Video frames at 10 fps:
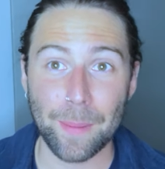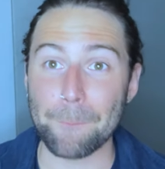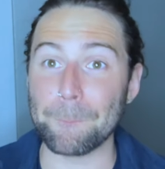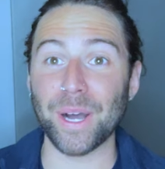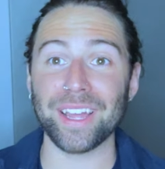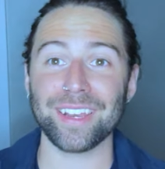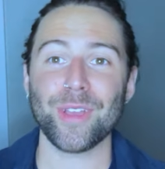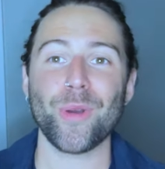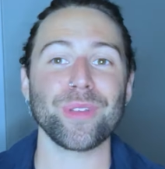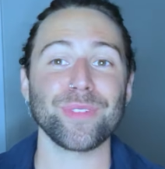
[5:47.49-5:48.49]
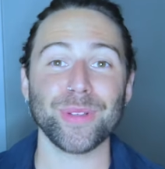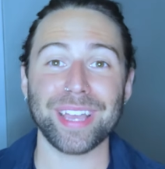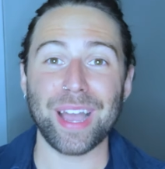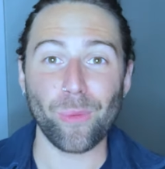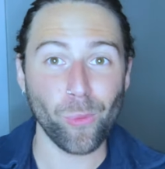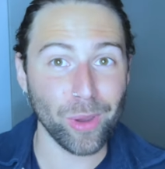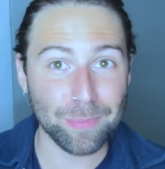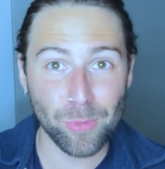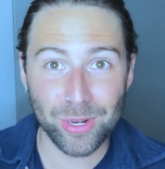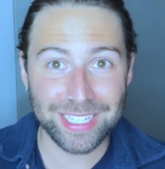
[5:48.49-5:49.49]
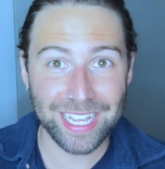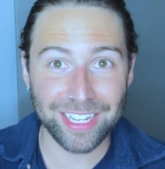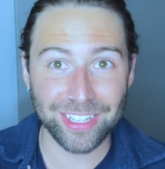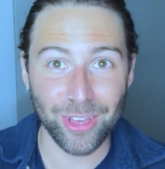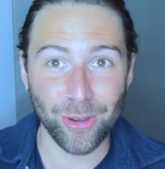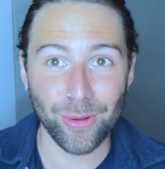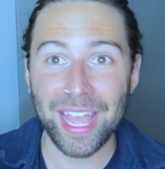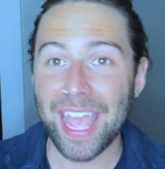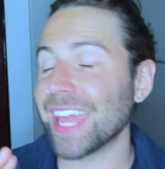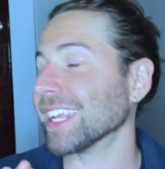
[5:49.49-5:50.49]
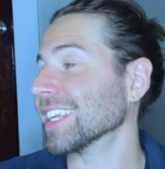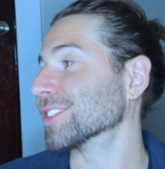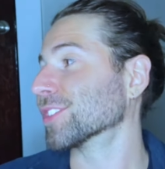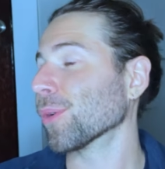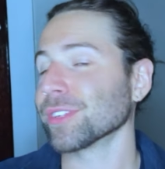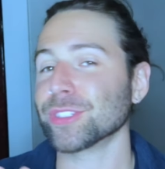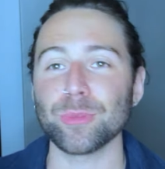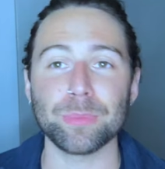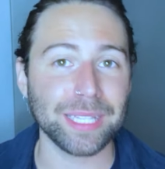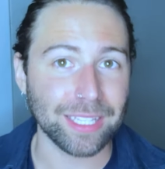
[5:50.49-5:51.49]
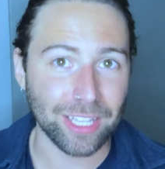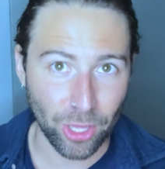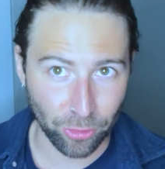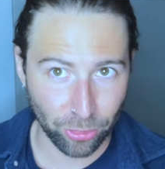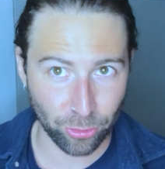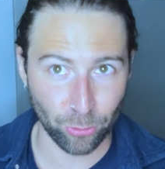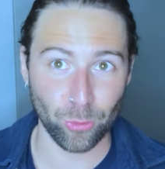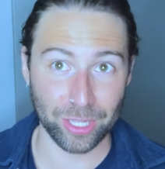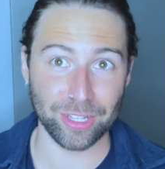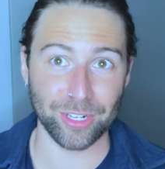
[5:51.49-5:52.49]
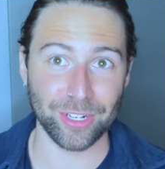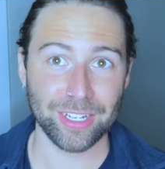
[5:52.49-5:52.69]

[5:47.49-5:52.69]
but we've only got one more day to go and it is going to be a thriller.